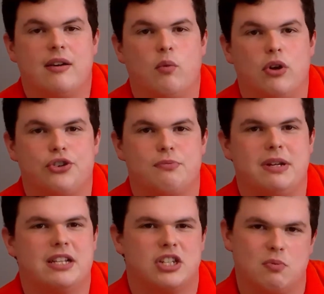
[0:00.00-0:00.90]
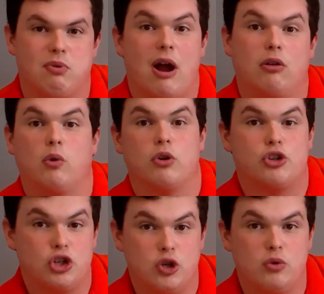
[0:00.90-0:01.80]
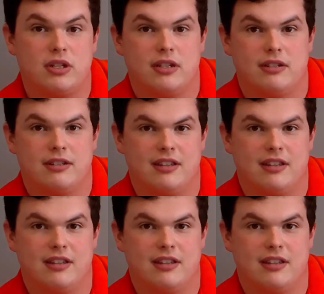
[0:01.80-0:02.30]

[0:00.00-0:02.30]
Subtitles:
which means sprout or shoot.